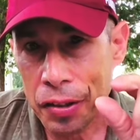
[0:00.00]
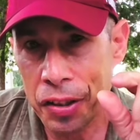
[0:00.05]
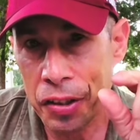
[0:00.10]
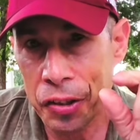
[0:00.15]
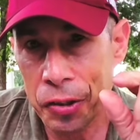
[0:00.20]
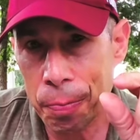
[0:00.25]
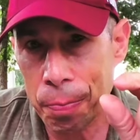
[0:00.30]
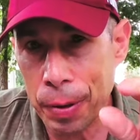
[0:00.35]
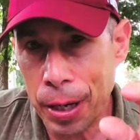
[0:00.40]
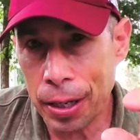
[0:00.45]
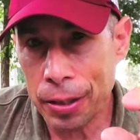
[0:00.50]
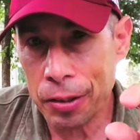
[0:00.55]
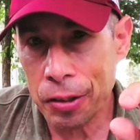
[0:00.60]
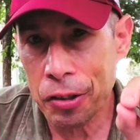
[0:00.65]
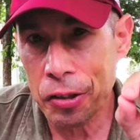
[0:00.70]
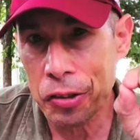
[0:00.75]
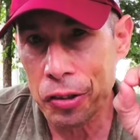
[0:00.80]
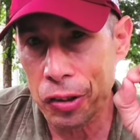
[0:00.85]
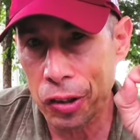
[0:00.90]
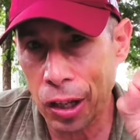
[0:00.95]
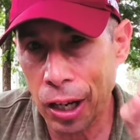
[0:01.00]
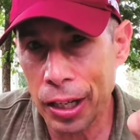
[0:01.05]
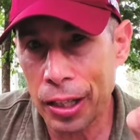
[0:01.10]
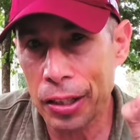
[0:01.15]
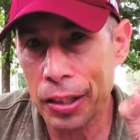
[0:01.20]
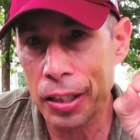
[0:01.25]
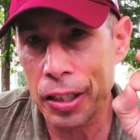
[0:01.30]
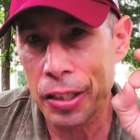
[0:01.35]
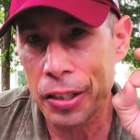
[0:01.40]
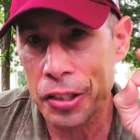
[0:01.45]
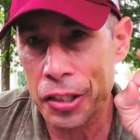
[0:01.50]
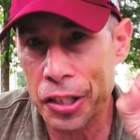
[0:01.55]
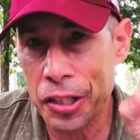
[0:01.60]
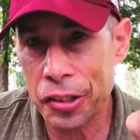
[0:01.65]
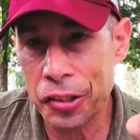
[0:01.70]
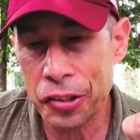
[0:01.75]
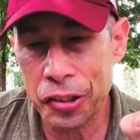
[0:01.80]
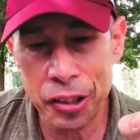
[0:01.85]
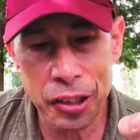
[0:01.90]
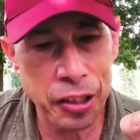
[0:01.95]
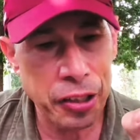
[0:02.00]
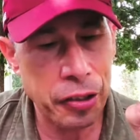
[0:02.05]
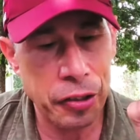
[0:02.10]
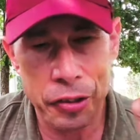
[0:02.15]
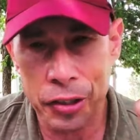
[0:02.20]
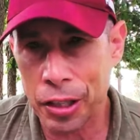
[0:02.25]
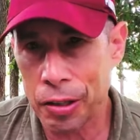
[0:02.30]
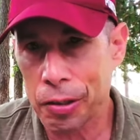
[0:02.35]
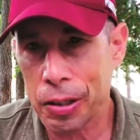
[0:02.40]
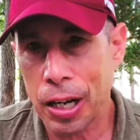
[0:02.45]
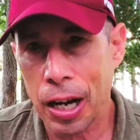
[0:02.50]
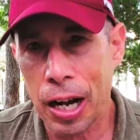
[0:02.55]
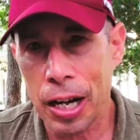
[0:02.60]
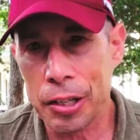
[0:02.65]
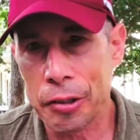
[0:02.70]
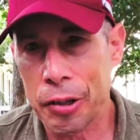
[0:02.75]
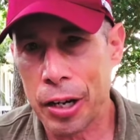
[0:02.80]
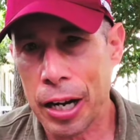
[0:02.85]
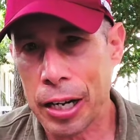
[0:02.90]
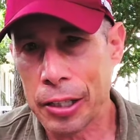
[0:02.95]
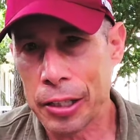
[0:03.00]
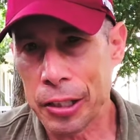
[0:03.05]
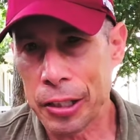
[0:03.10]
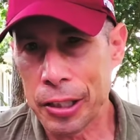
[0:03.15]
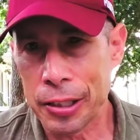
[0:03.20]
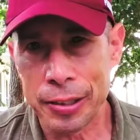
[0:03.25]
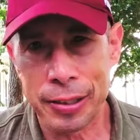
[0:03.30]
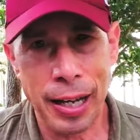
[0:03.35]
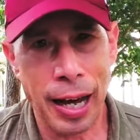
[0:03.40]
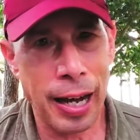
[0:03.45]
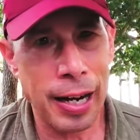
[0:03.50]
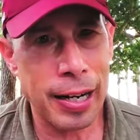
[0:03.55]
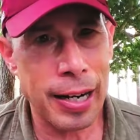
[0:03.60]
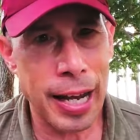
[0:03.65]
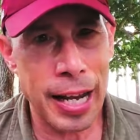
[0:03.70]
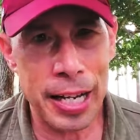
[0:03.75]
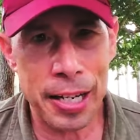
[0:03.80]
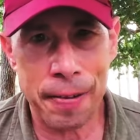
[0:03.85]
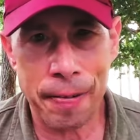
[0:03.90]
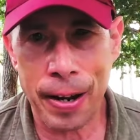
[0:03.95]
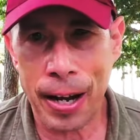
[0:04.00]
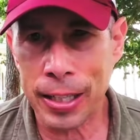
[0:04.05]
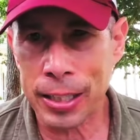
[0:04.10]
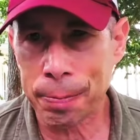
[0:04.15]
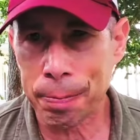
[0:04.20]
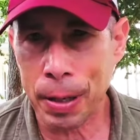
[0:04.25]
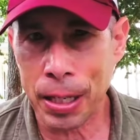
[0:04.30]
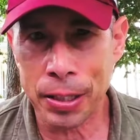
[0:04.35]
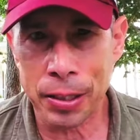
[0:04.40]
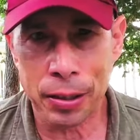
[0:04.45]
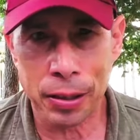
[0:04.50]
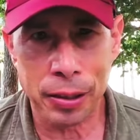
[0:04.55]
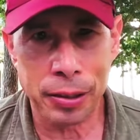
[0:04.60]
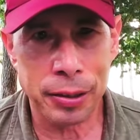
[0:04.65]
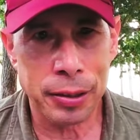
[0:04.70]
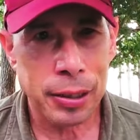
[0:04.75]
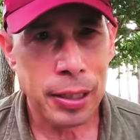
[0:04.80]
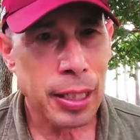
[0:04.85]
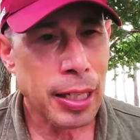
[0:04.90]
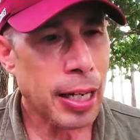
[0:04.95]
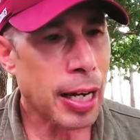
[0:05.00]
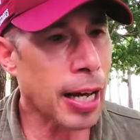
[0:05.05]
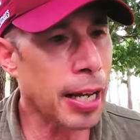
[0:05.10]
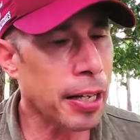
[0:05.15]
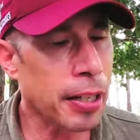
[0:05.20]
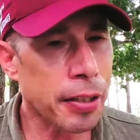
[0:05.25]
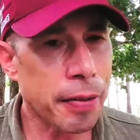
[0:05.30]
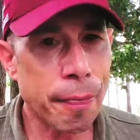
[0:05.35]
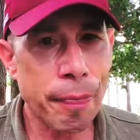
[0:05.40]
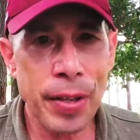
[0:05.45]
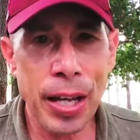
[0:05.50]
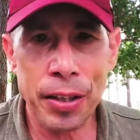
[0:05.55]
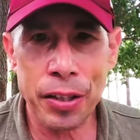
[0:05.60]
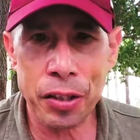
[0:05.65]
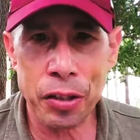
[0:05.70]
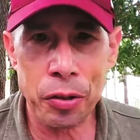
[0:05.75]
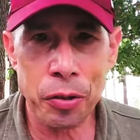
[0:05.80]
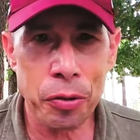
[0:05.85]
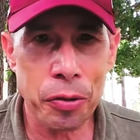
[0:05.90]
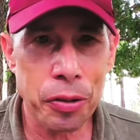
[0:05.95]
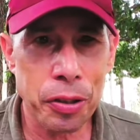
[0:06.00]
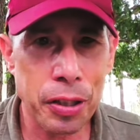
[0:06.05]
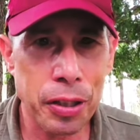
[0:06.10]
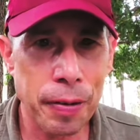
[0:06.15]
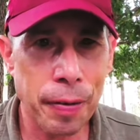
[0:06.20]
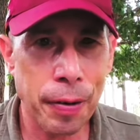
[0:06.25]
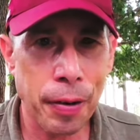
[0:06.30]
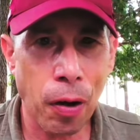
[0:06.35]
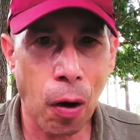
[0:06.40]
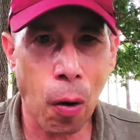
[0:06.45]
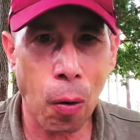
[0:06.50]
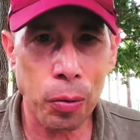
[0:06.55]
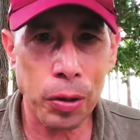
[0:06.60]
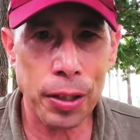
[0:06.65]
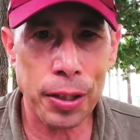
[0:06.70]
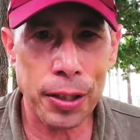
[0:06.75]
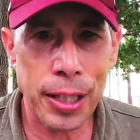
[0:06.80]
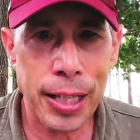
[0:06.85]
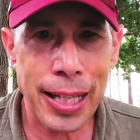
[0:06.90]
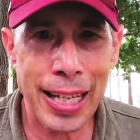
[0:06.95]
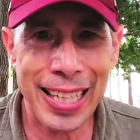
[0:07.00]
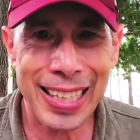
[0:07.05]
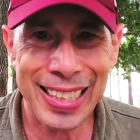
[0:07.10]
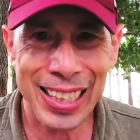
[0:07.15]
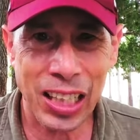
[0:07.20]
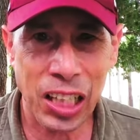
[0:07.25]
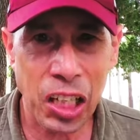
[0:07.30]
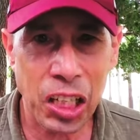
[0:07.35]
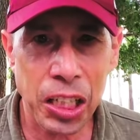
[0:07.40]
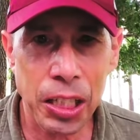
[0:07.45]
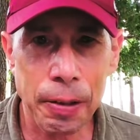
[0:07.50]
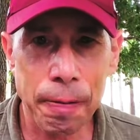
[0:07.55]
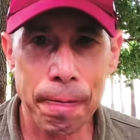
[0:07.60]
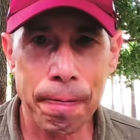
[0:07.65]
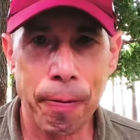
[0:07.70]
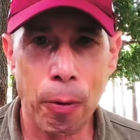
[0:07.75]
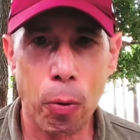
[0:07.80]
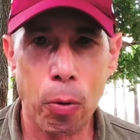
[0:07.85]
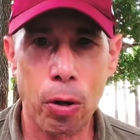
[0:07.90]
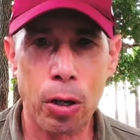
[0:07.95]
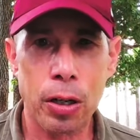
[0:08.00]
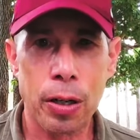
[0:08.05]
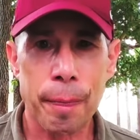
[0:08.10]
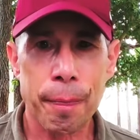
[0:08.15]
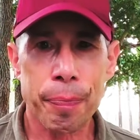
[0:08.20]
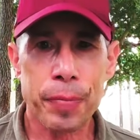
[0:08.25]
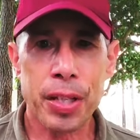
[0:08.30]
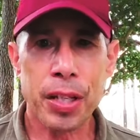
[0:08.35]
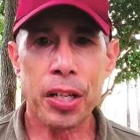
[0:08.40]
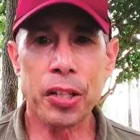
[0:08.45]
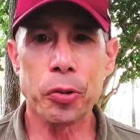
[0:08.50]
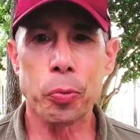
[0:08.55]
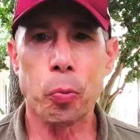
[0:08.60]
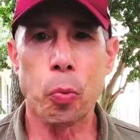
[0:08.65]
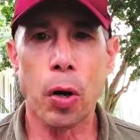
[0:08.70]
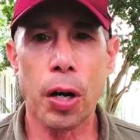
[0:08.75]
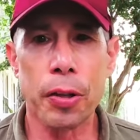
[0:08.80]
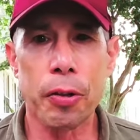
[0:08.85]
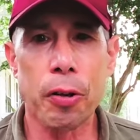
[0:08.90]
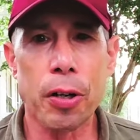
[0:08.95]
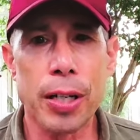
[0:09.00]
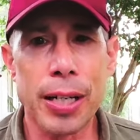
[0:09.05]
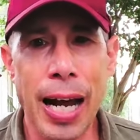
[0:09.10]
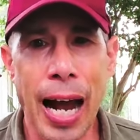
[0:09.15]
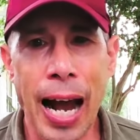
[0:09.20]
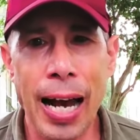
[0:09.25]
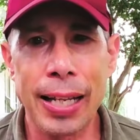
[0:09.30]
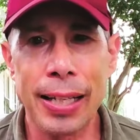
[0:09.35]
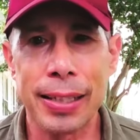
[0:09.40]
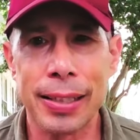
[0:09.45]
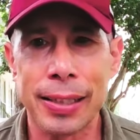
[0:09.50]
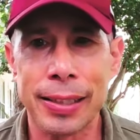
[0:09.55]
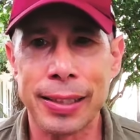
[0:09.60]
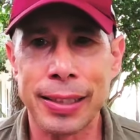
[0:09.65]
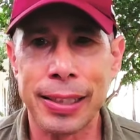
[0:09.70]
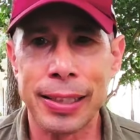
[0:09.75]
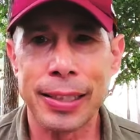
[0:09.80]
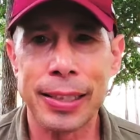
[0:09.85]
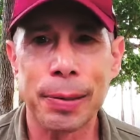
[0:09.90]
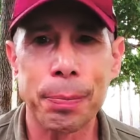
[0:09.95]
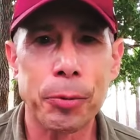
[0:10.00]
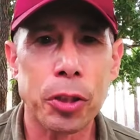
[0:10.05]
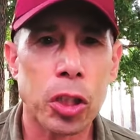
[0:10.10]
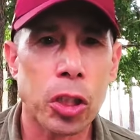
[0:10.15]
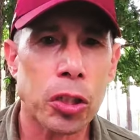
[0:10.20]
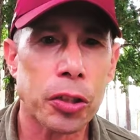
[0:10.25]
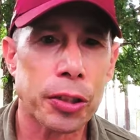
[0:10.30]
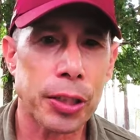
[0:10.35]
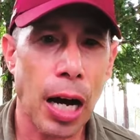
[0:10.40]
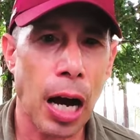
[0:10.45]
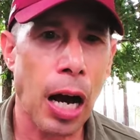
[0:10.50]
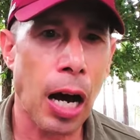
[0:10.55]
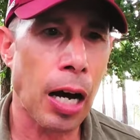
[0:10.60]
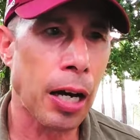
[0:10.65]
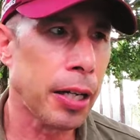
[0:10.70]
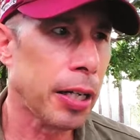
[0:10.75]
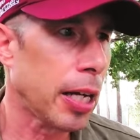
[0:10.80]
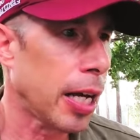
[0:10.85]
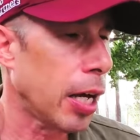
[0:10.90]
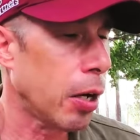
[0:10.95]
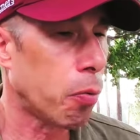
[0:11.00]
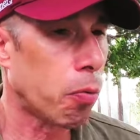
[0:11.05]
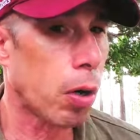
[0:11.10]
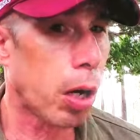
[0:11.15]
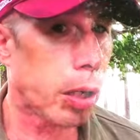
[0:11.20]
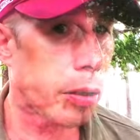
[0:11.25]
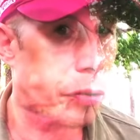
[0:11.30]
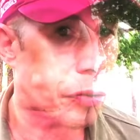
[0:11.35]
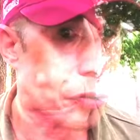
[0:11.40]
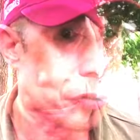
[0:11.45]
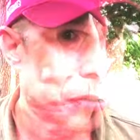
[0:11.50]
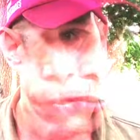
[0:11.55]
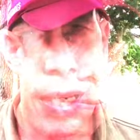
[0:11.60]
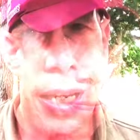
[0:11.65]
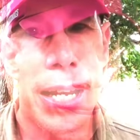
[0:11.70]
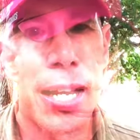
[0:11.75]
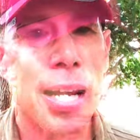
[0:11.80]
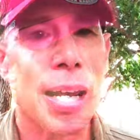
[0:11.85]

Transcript: the inspector is likely a GC, a general contractor. He's not an HVAC specialist, and usually the only thing he's looking for is whether or not the system turns on and runs.